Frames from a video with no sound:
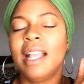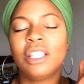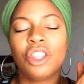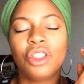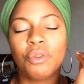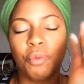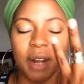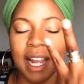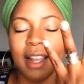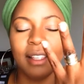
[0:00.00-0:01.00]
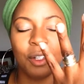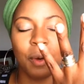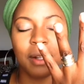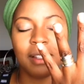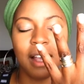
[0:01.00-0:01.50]
It's 3
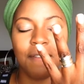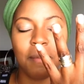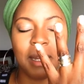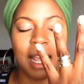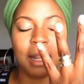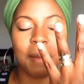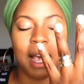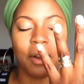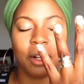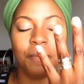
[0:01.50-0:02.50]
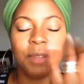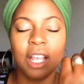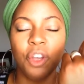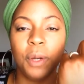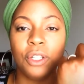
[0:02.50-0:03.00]
squirts of the banana powder,
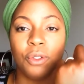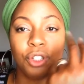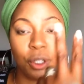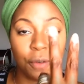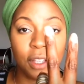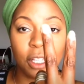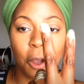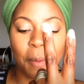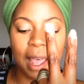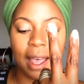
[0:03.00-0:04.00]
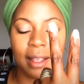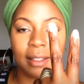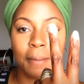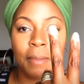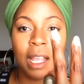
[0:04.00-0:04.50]
and you want to do 2 of the
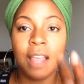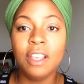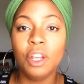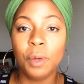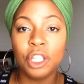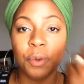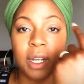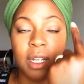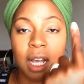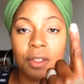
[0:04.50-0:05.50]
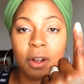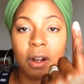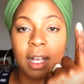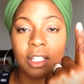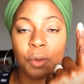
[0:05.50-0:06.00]
Topaz, and then you want to do another
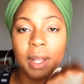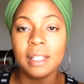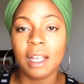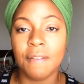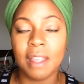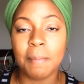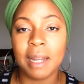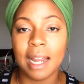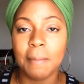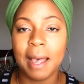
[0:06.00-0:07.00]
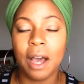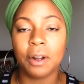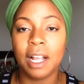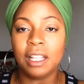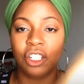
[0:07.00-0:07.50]
squeeze of the banana powder
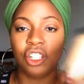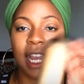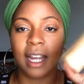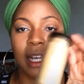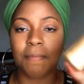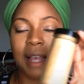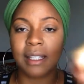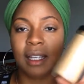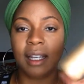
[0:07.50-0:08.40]
and then shake it up. That's